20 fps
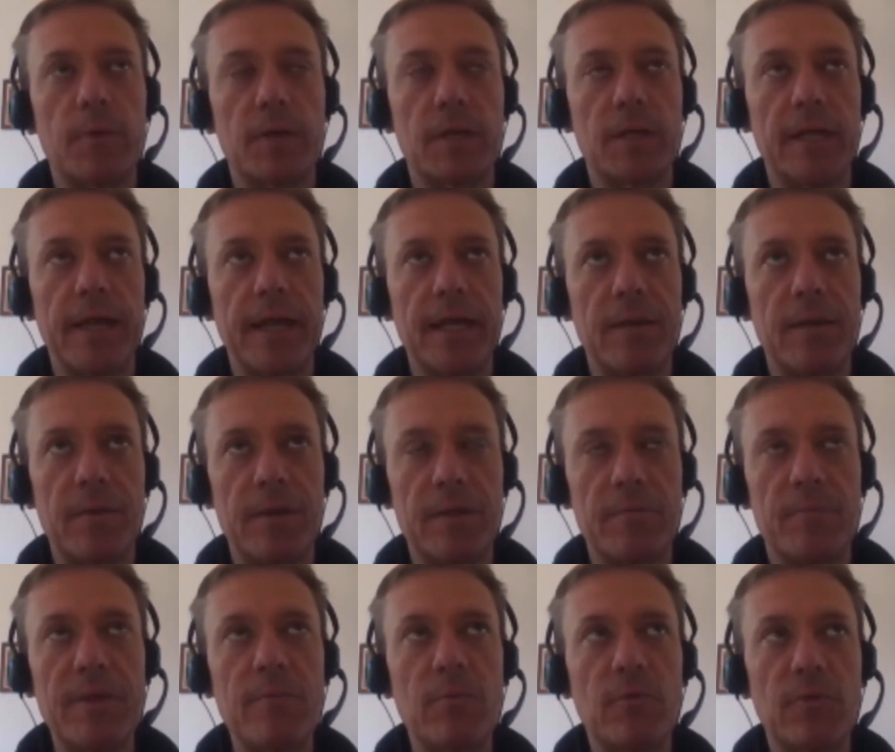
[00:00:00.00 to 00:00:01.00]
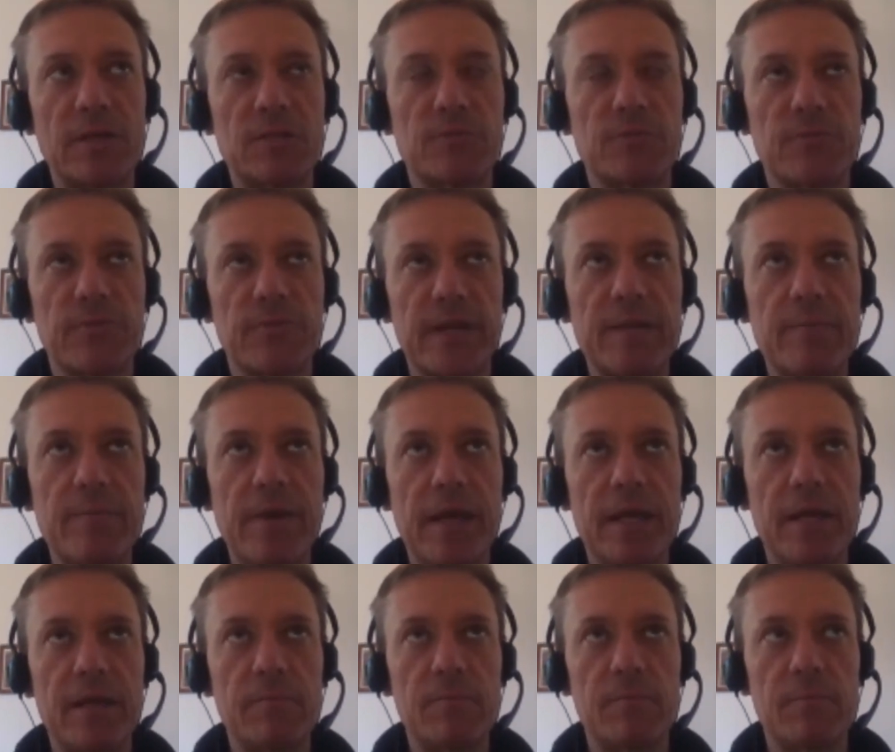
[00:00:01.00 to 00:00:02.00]
But lately, I mean, the people that's really
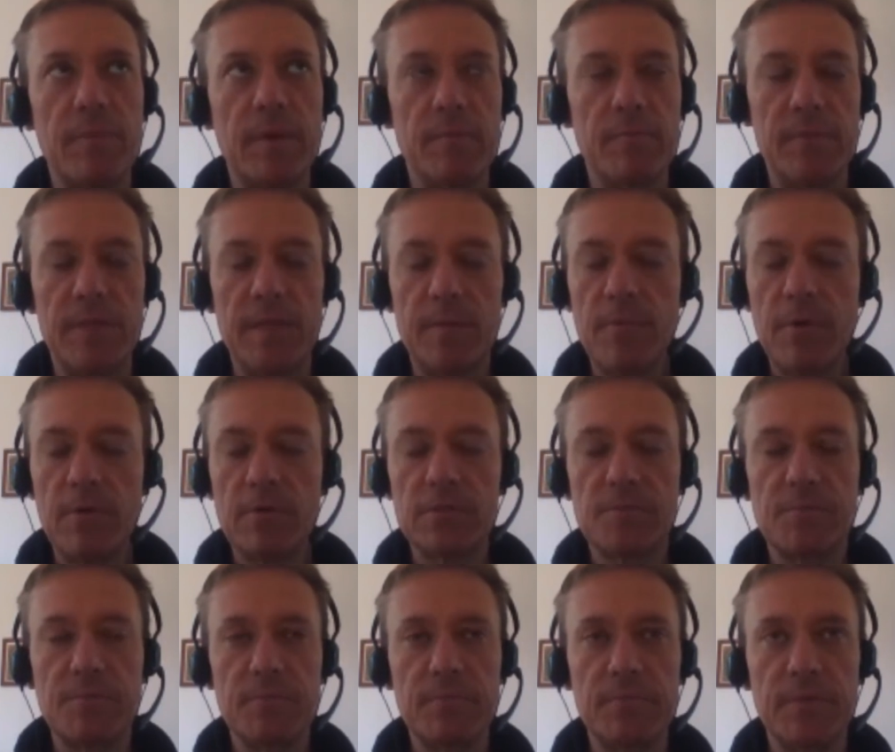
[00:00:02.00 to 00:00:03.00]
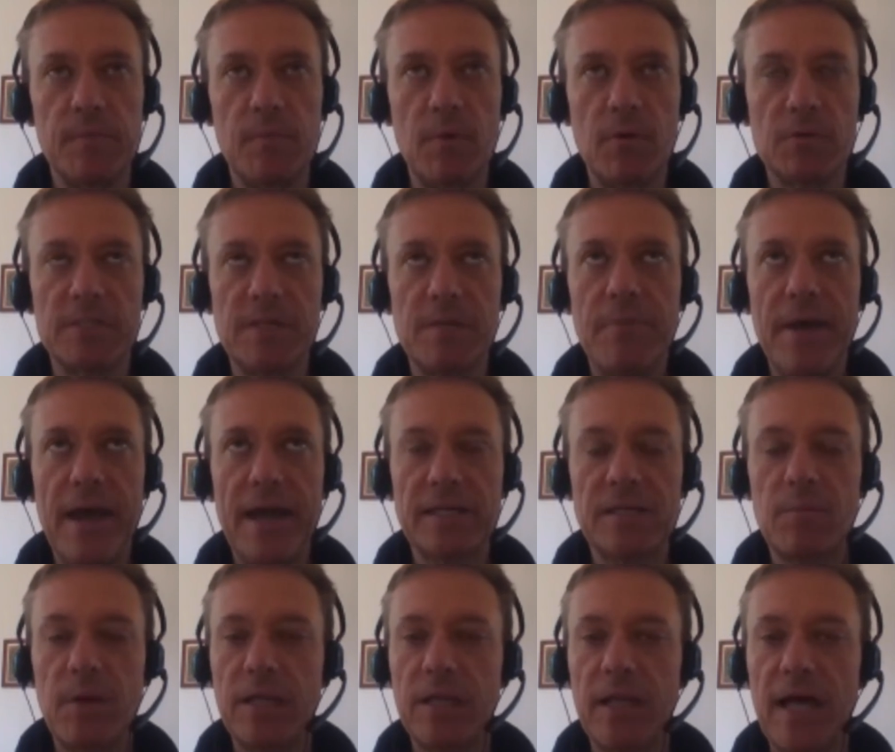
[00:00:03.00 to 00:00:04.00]
made the most impact
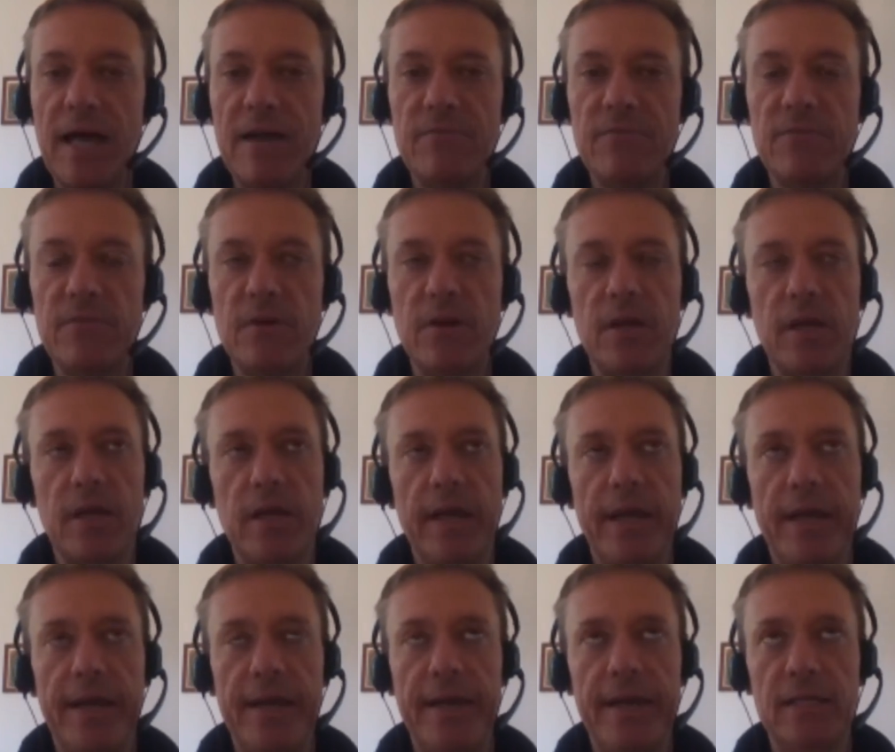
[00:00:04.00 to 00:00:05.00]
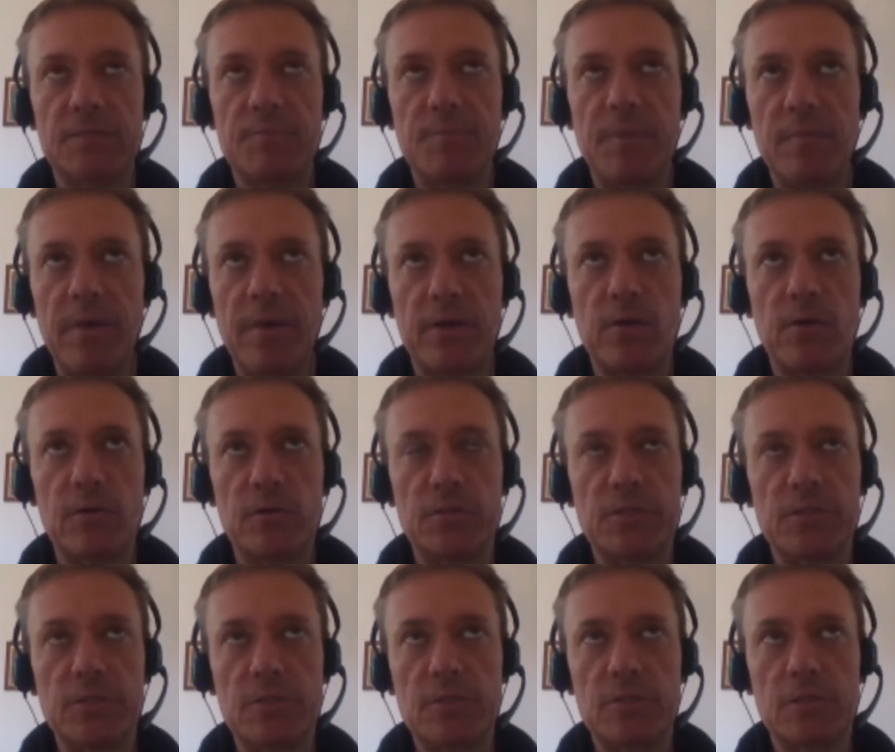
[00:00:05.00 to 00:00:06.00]
on my life has been my
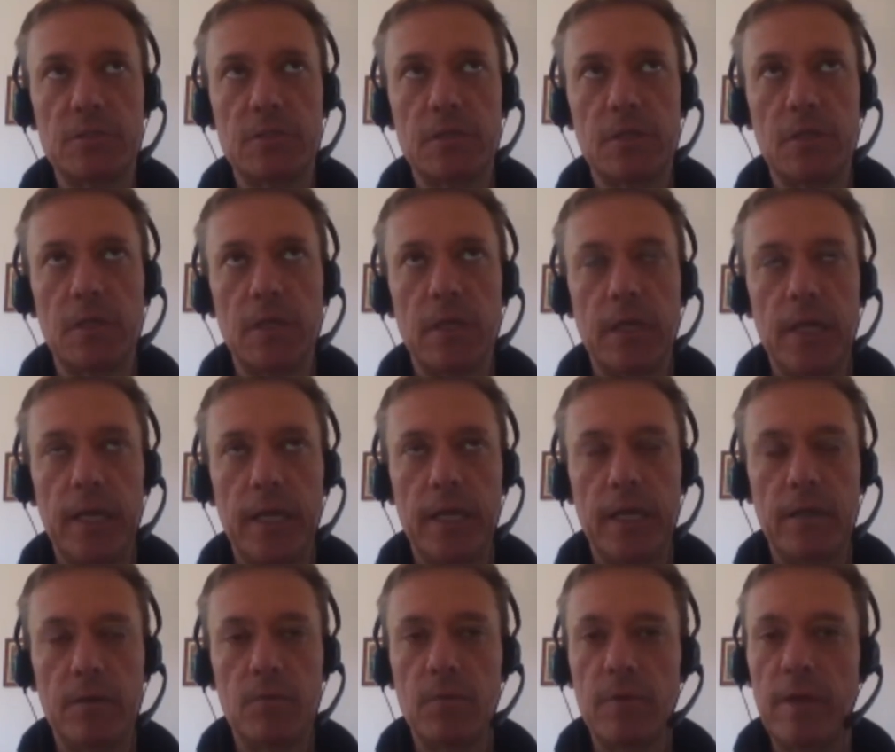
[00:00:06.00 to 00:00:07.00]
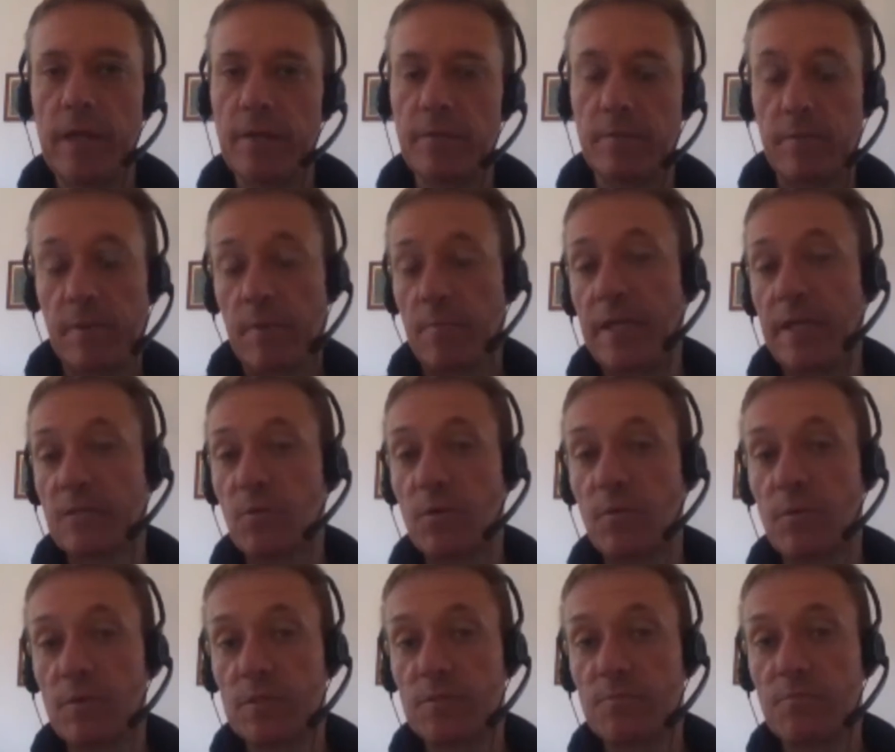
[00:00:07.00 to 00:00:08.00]
coaches. And the biggest
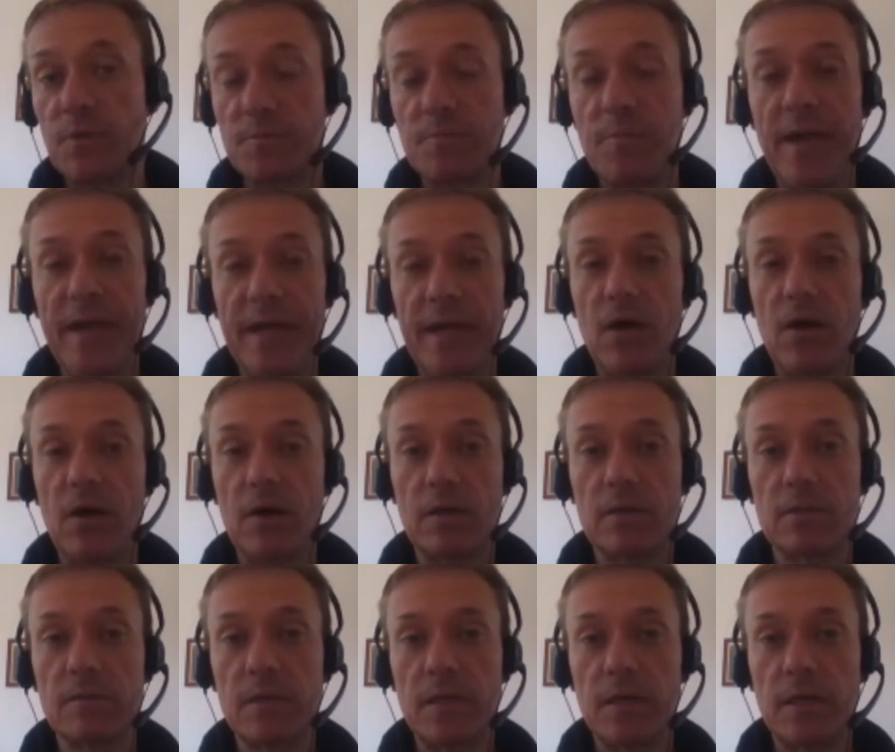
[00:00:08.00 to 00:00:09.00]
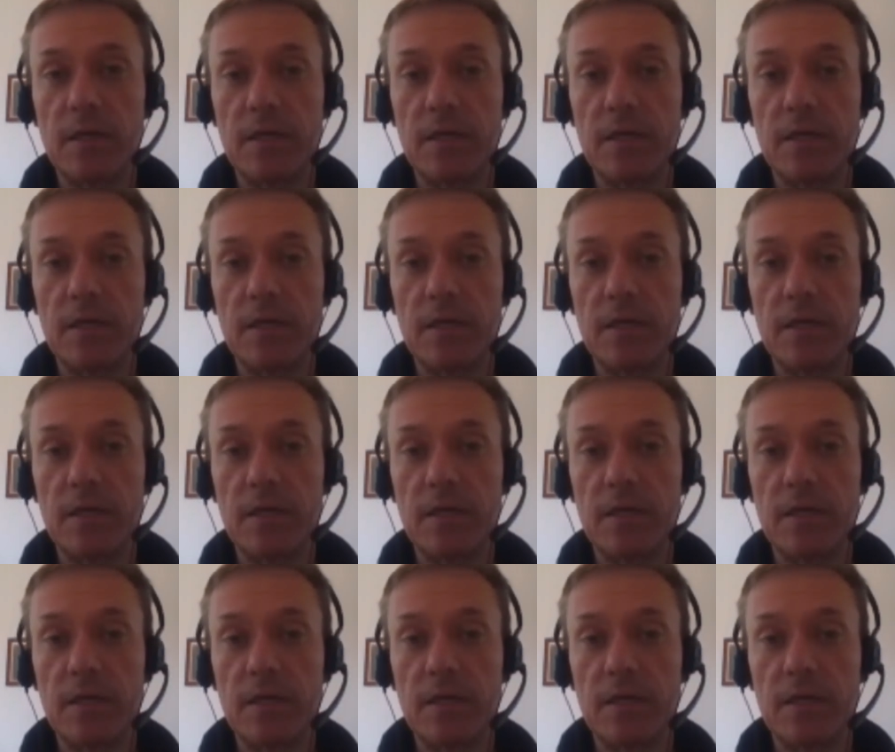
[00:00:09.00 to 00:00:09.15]
one was Peggy Long.